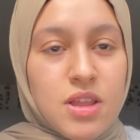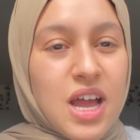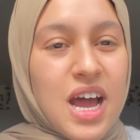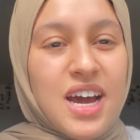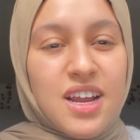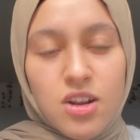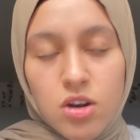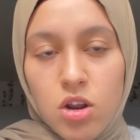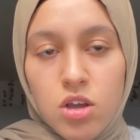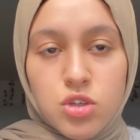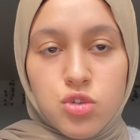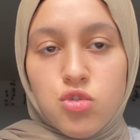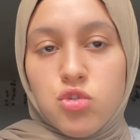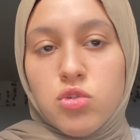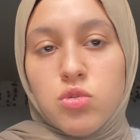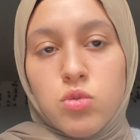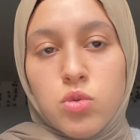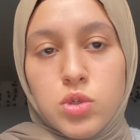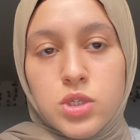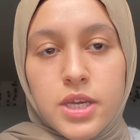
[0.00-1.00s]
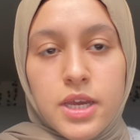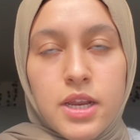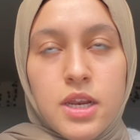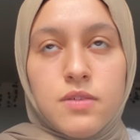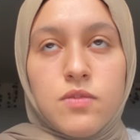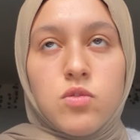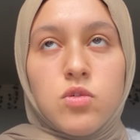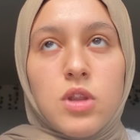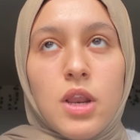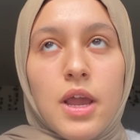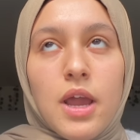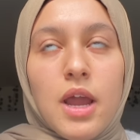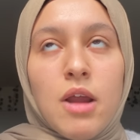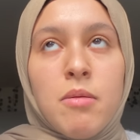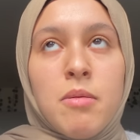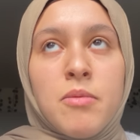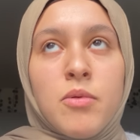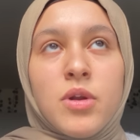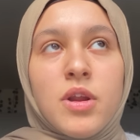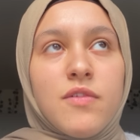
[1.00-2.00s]
I had a lot of struggles at A-level. Like, I
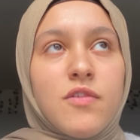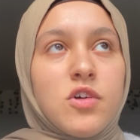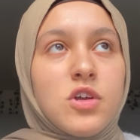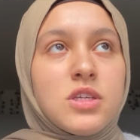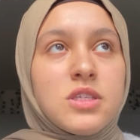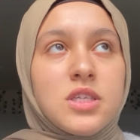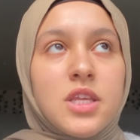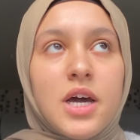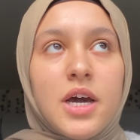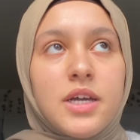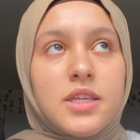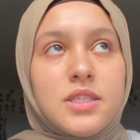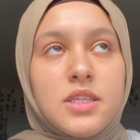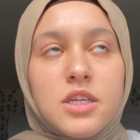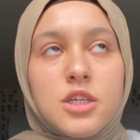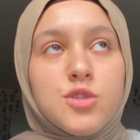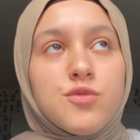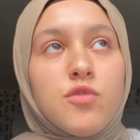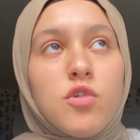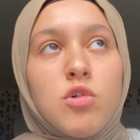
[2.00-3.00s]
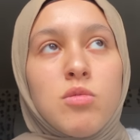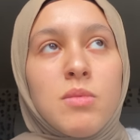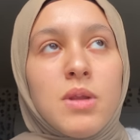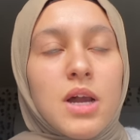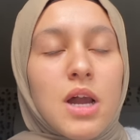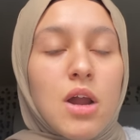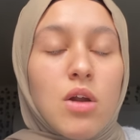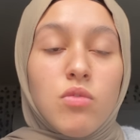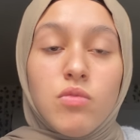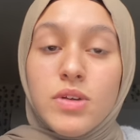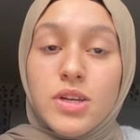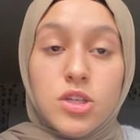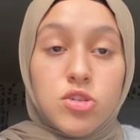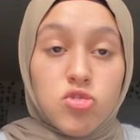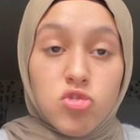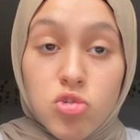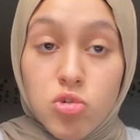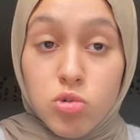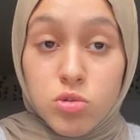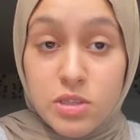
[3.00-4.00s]
remember when I first started sixth form, like, I really
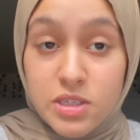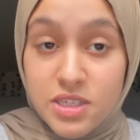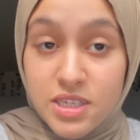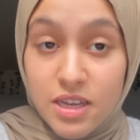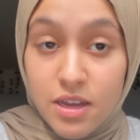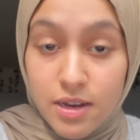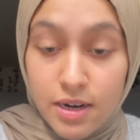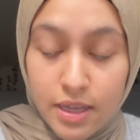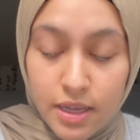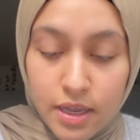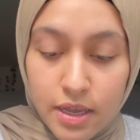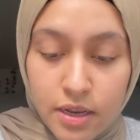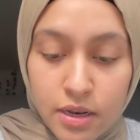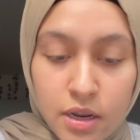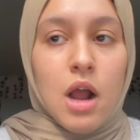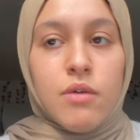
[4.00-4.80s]
struggled to settle in.